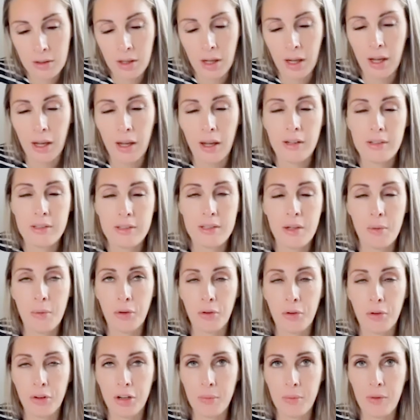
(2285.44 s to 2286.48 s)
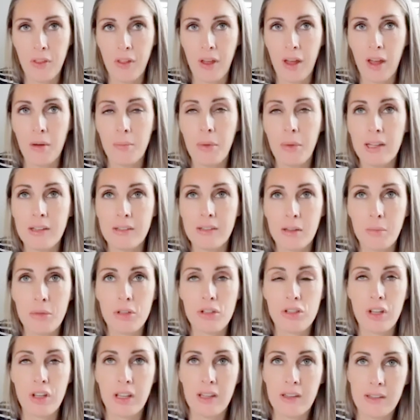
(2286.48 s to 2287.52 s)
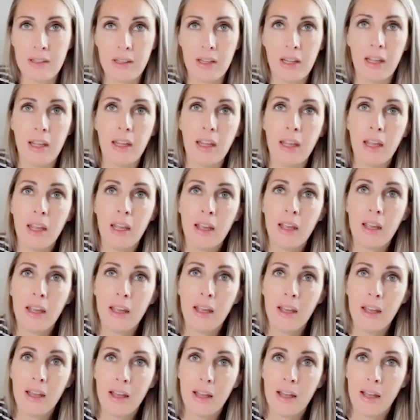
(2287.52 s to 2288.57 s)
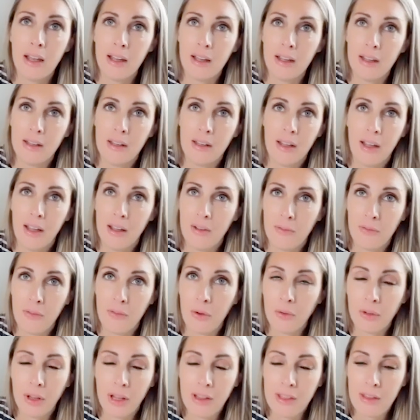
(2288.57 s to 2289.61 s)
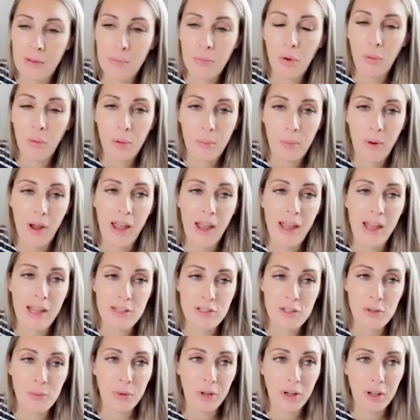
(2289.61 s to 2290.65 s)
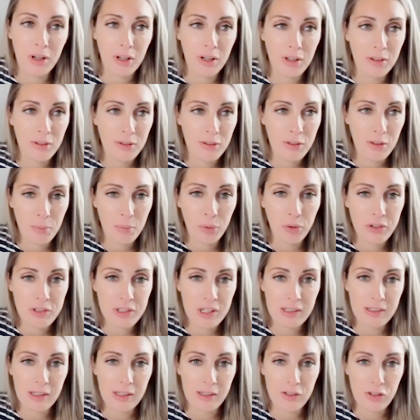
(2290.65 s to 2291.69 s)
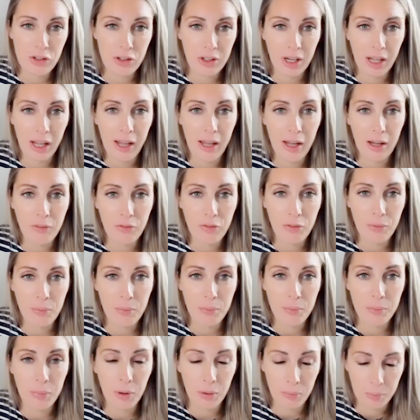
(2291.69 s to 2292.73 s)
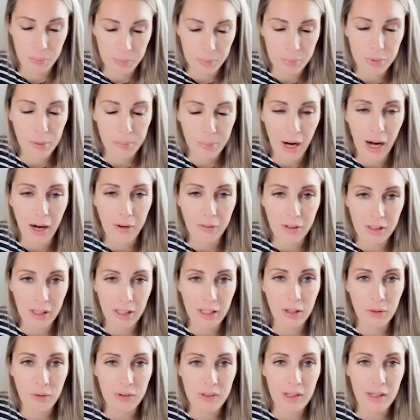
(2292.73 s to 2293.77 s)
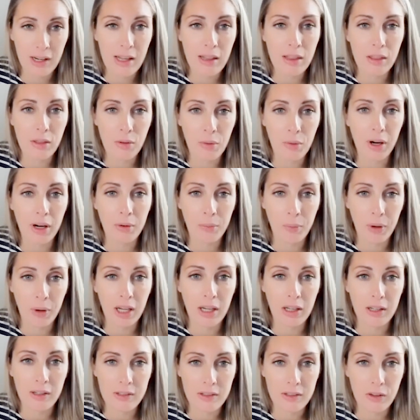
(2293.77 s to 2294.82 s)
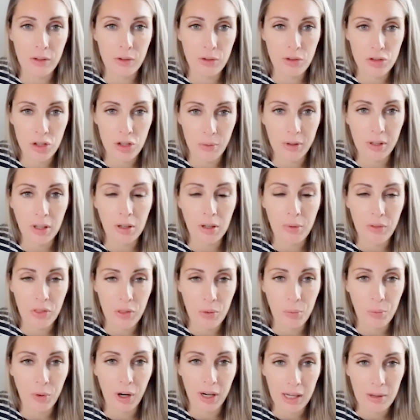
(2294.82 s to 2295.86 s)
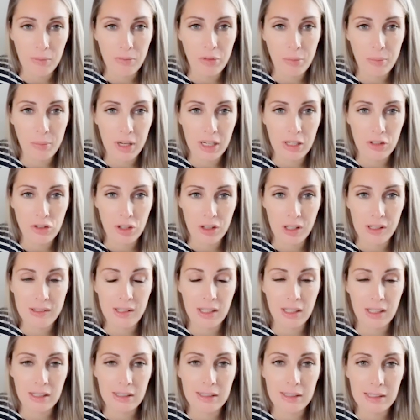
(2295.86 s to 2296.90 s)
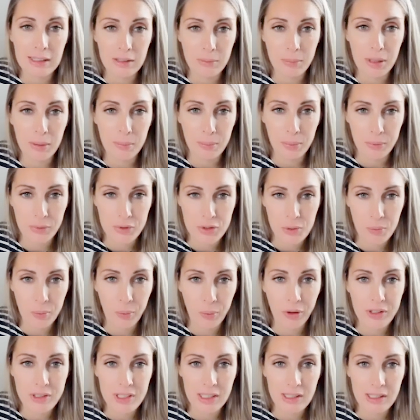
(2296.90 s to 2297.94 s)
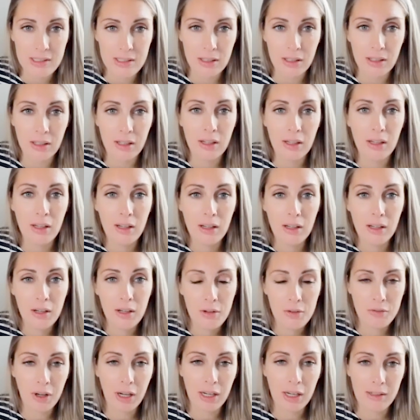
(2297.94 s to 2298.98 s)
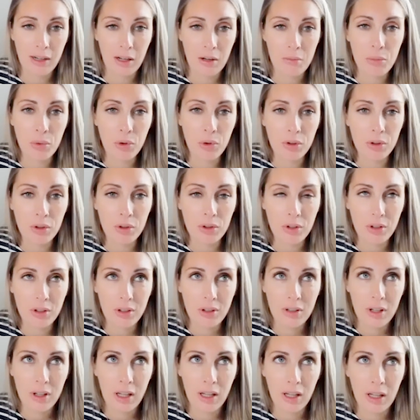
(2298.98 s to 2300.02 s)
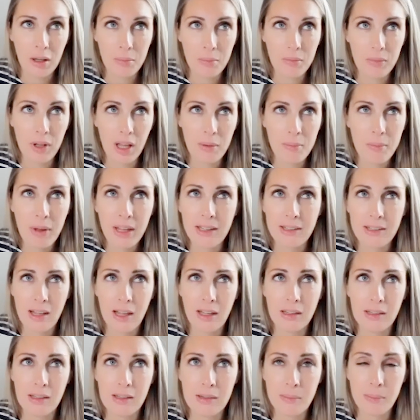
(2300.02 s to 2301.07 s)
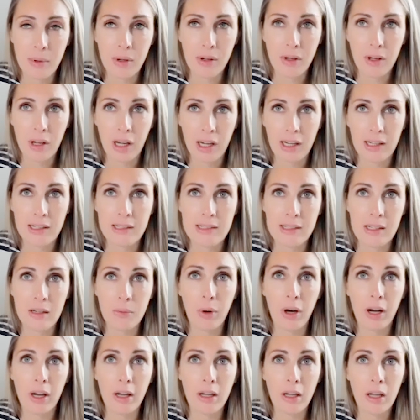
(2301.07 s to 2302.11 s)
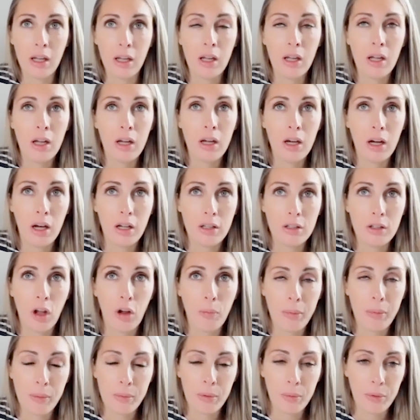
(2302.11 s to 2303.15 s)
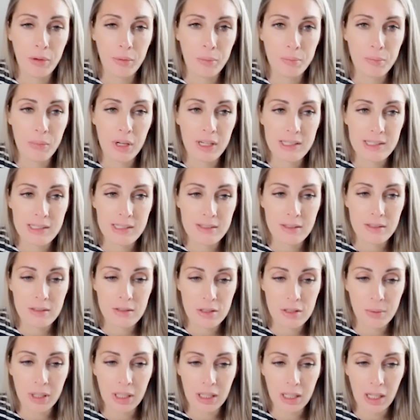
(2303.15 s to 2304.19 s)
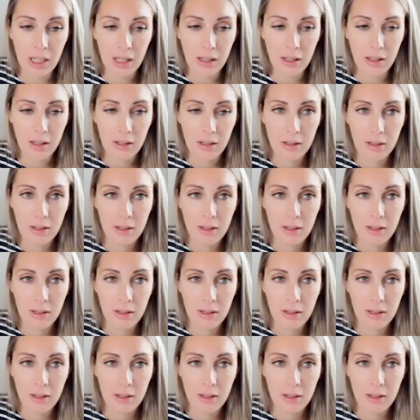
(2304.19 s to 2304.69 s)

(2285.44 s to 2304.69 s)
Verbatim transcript: Yeah, I so agree with that. It makes so much sense. And I, I, I feel like the more prepared you are, the more success you're going to have. But preparing, like you said, in the right way so that you're showing up with the right information that's going to lead people to wanting to find out more. Um, it makes sense, but I can see why a lot of people would miss doing that.